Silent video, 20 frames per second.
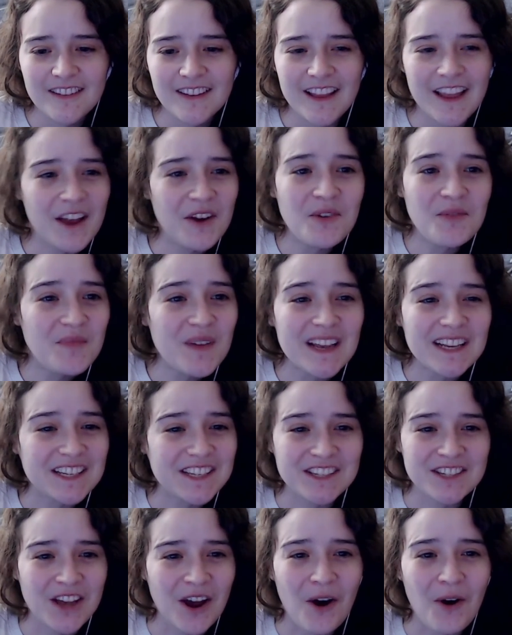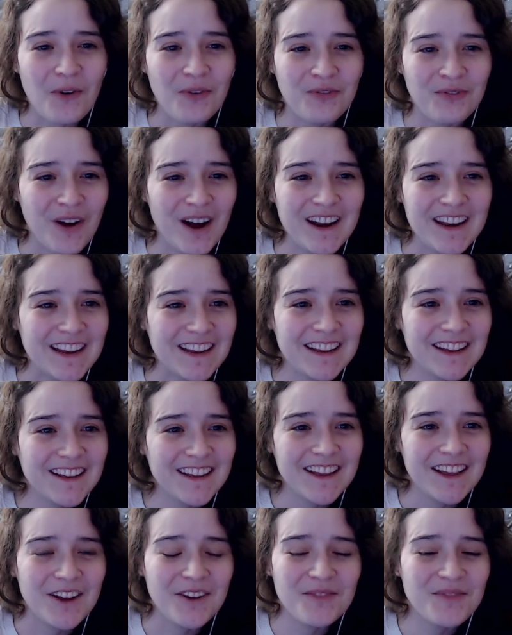It would be so funny.
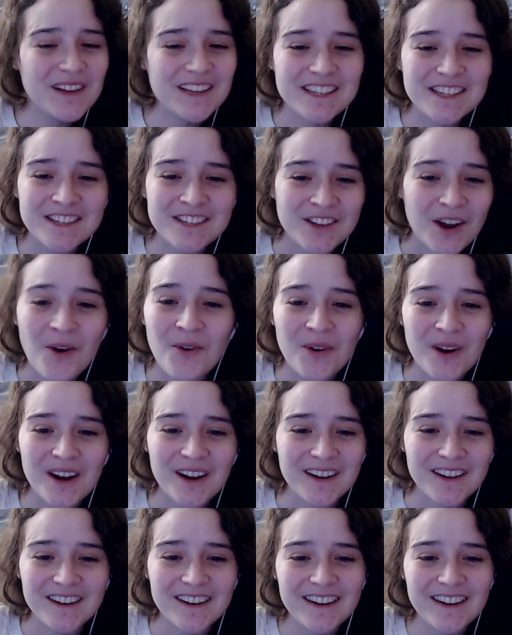It would be so good.